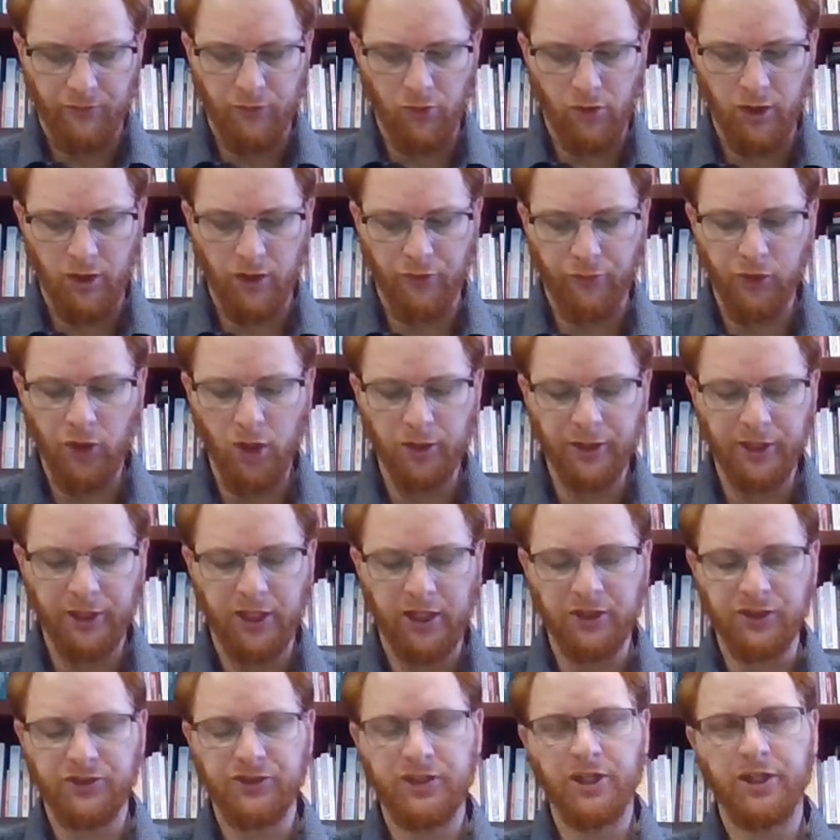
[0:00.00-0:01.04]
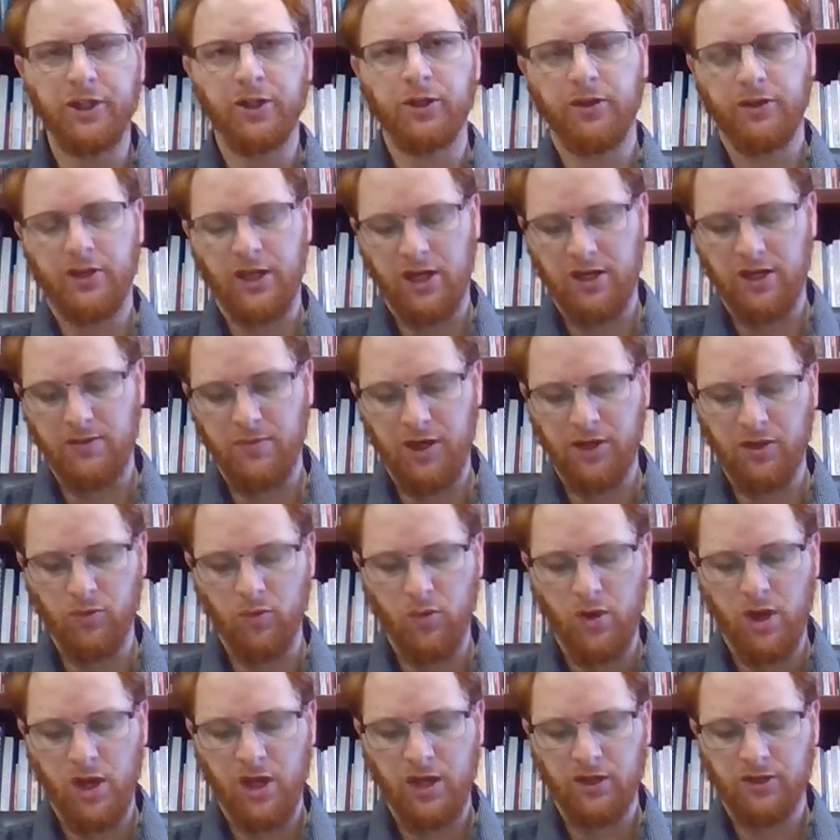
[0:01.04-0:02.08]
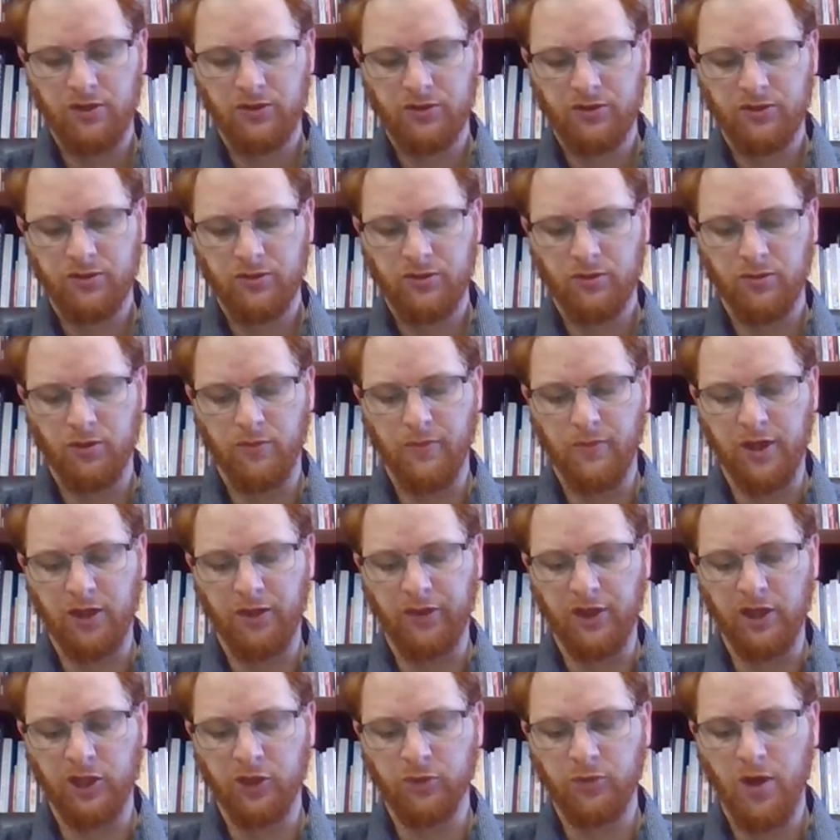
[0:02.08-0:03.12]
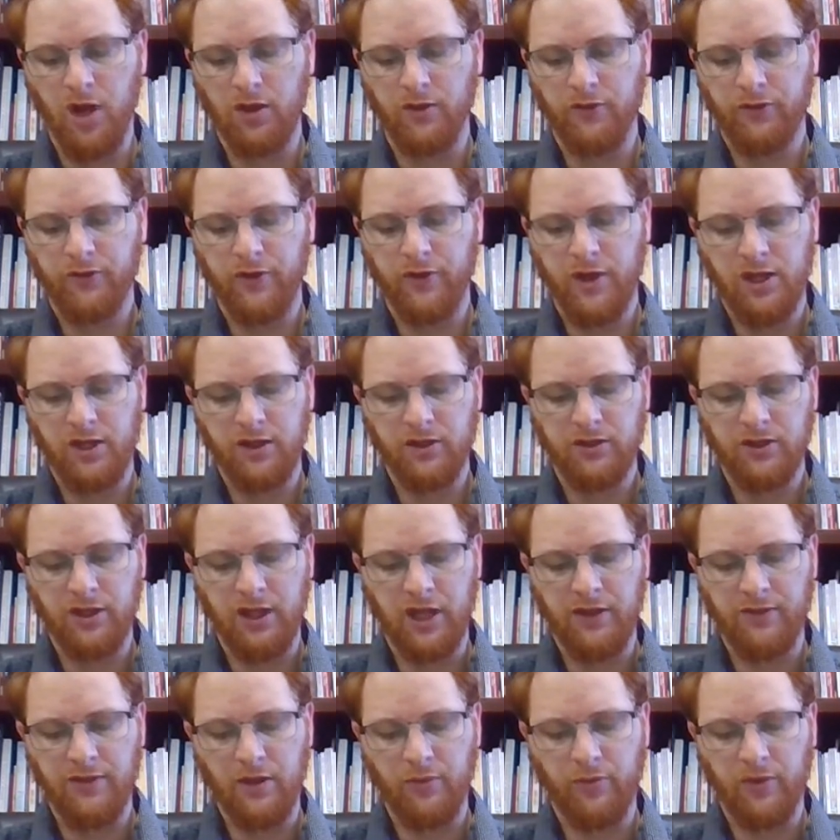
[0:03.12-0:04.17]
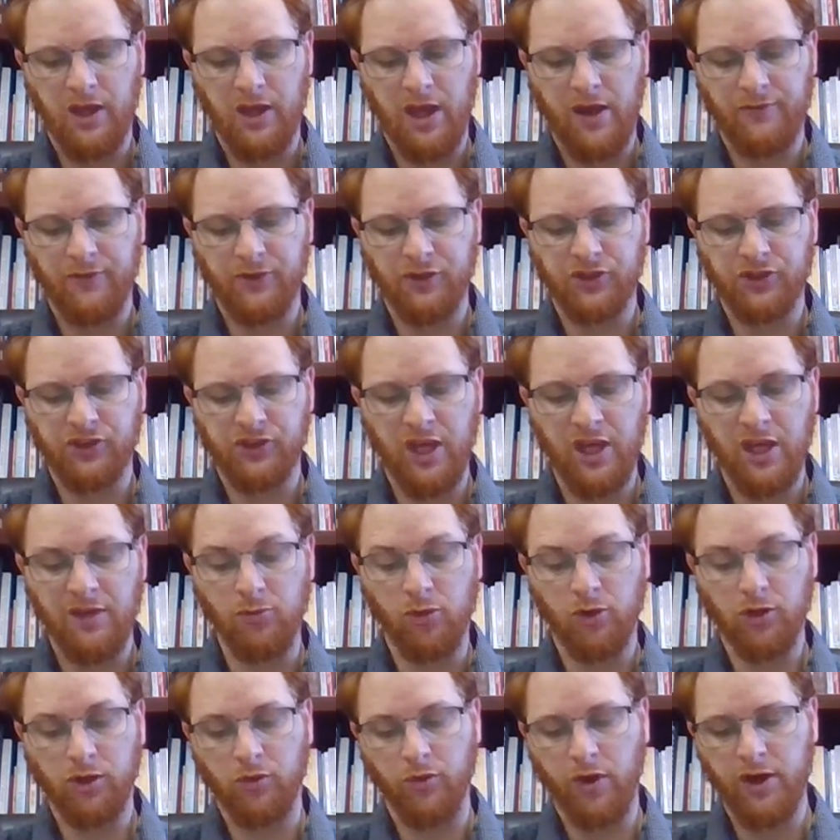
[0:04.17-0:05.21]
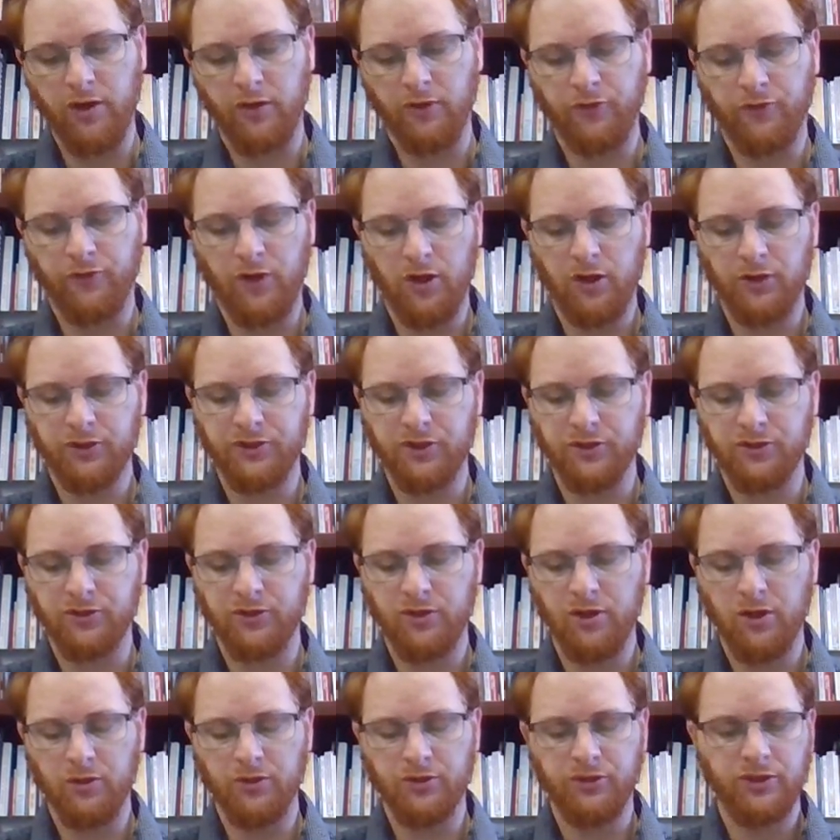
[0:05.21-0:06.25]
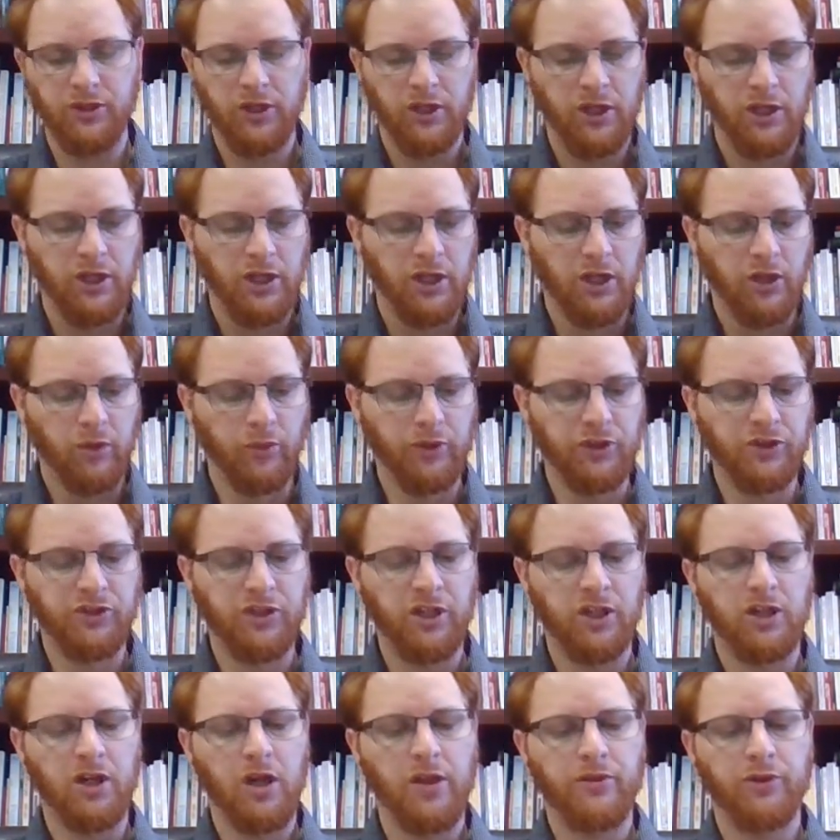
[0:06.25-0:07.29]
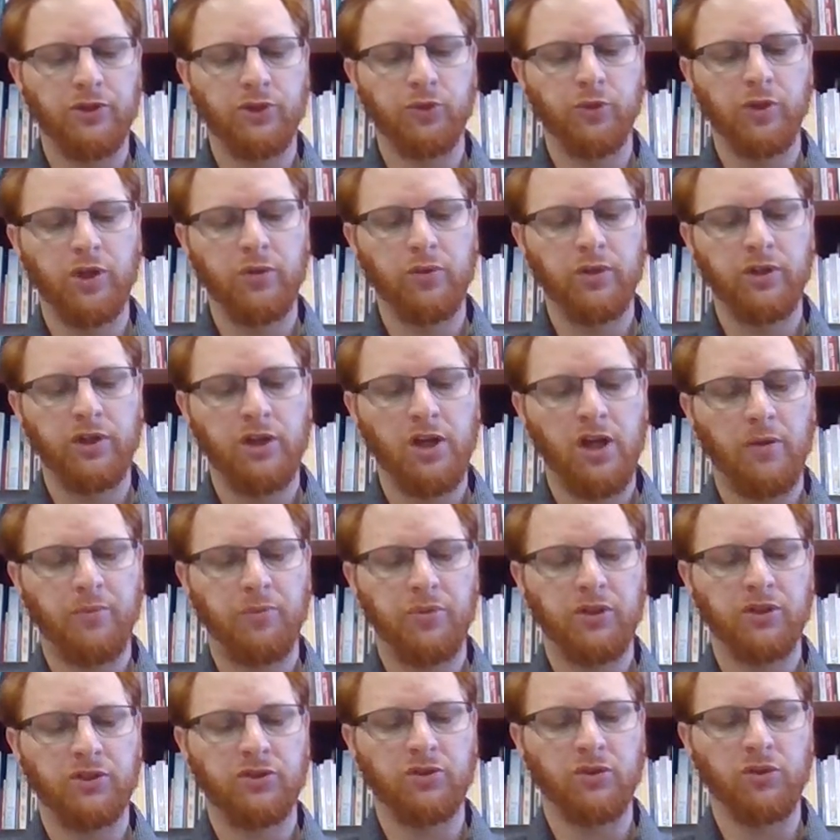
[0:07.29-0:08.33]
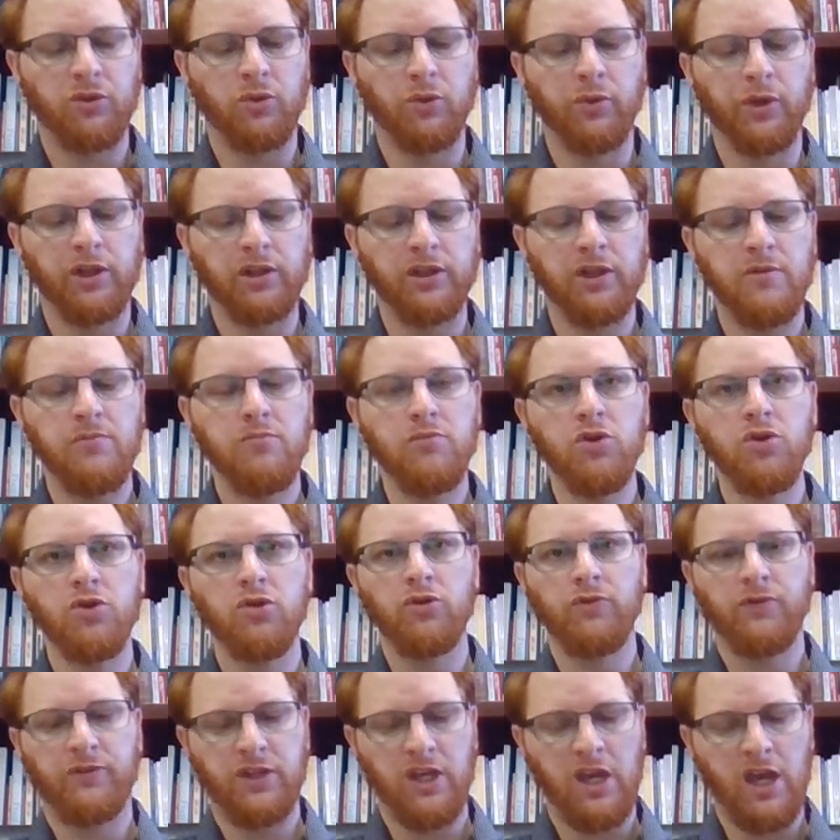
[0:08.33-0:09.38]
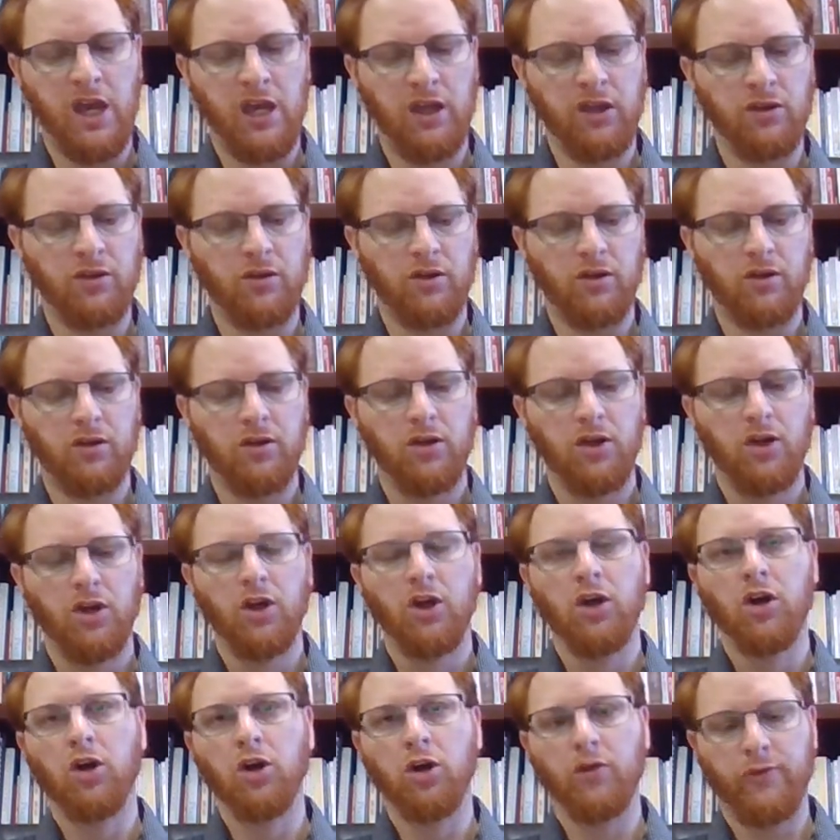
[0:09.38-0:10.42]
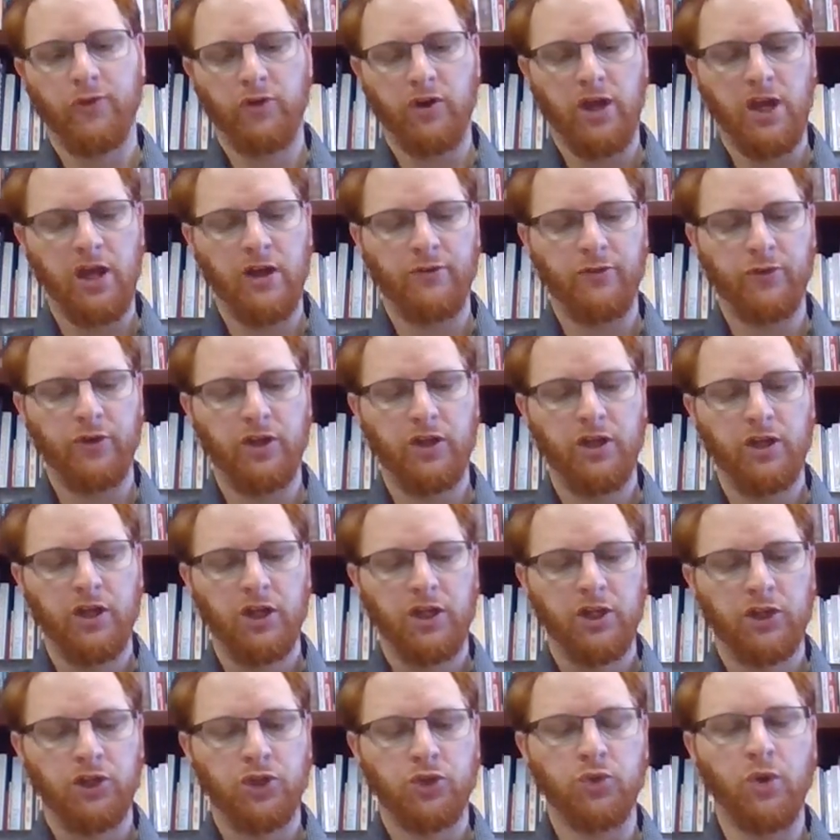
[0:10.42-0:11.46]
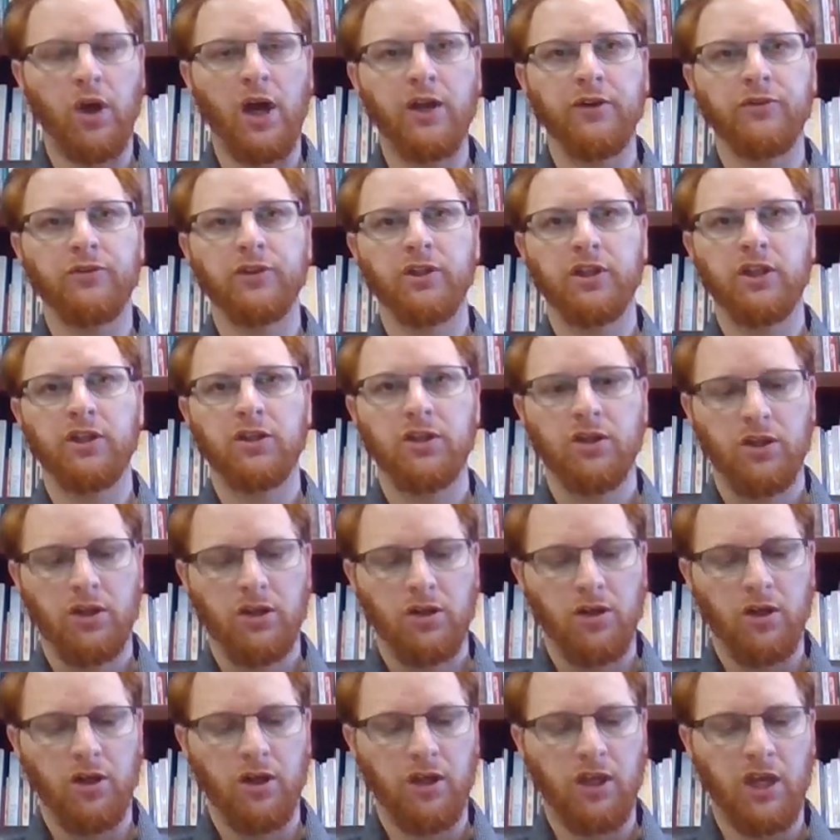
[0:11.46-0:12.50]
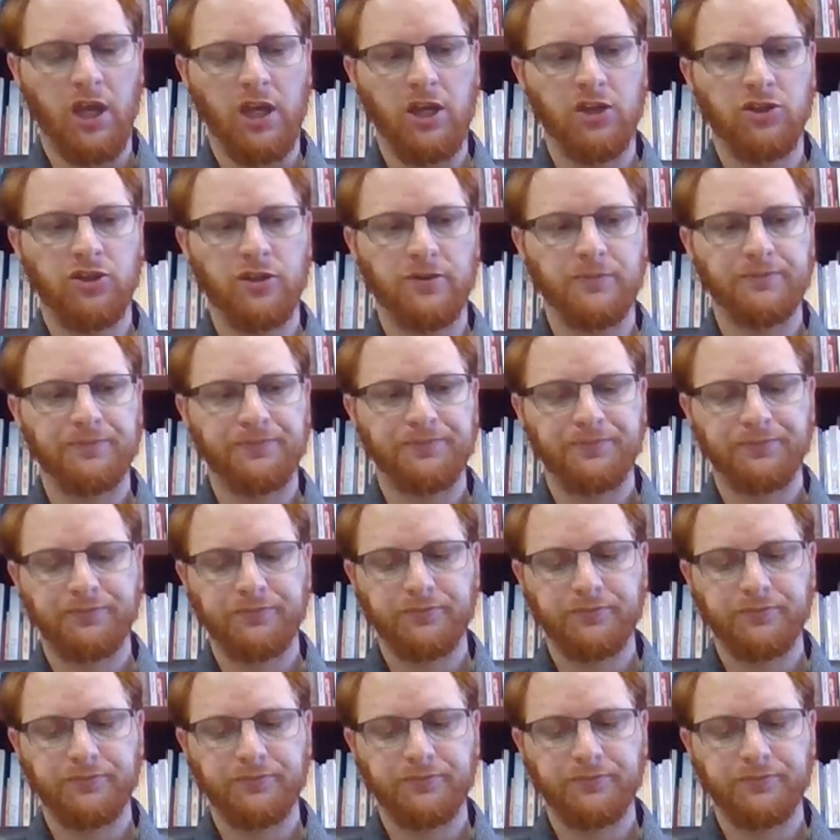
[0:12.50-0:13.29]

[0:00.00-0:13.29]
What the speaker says: "For if we only considered that in many ways or many things we all offend, and that we have the same or greater faults as those we see in others, we would not be so quickly moved to anger over every trifling occasion."